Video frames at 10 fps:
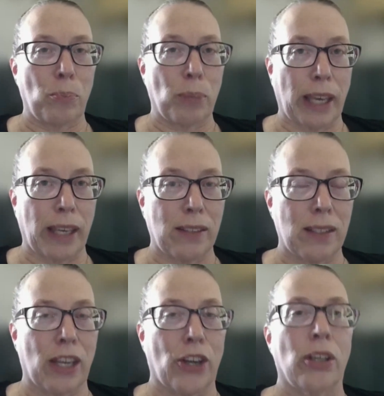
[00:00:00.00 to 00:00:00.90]
some
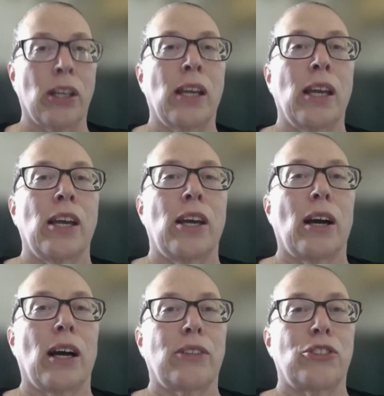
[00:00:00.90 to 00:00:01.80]
blanks here.
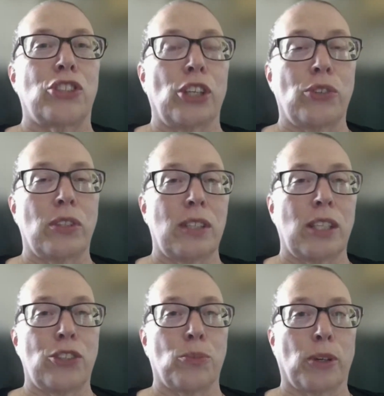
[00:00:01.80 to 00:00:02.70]
She uses
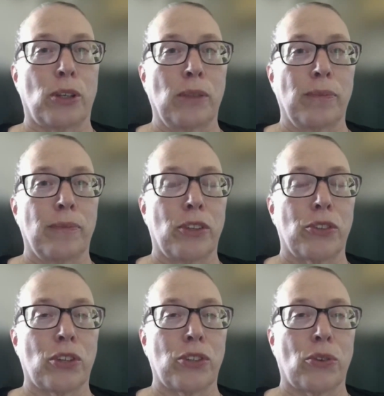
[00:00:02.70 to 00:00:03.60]
Teachable.
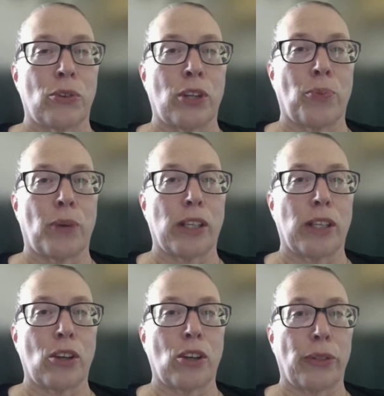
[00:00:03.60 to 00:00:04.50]
There's also another
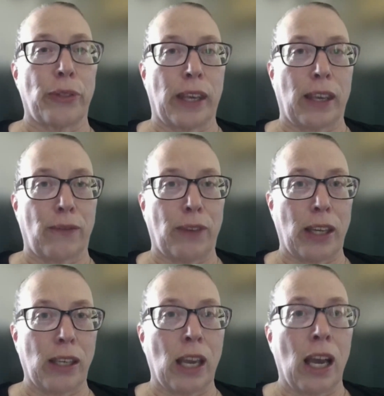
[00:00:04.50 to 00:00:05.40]
product called
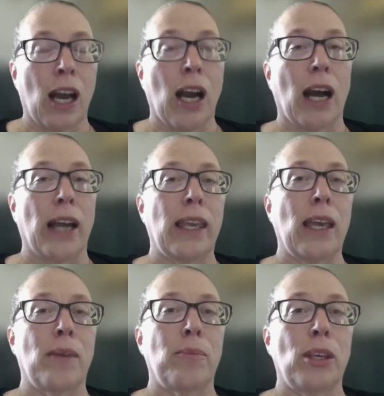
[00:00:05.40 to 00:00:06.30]
Thinkific. I
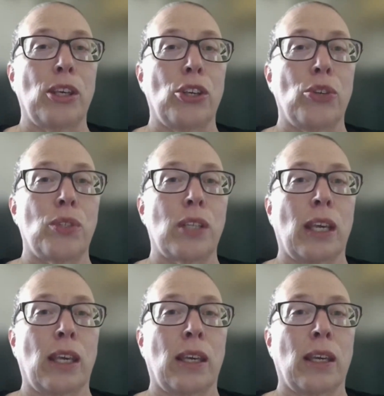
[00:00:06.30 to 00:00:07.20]
am
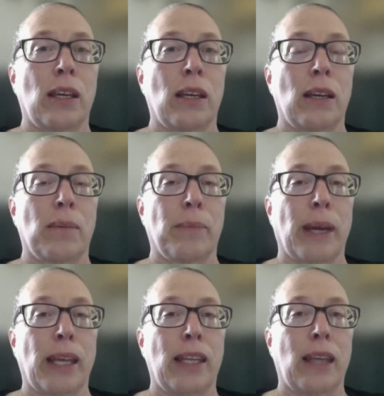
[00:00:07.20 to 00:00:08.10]
using
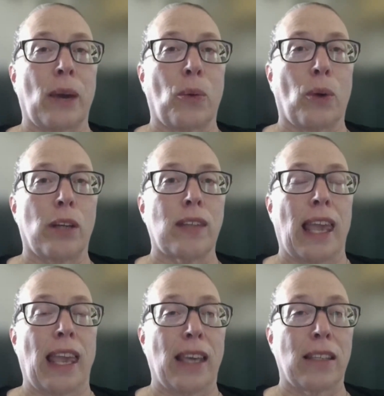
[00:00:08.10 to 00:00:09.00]
Mighty Networks
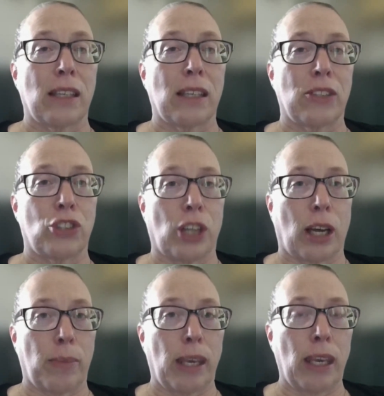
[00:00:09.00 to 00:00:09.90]
and
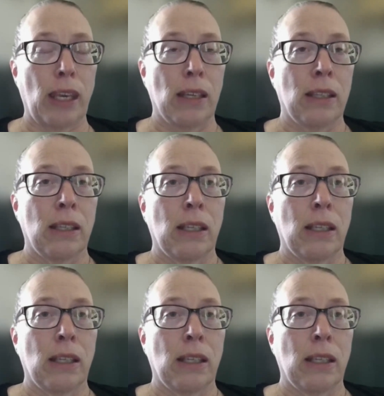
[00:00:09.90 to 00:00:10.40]
Kajabi.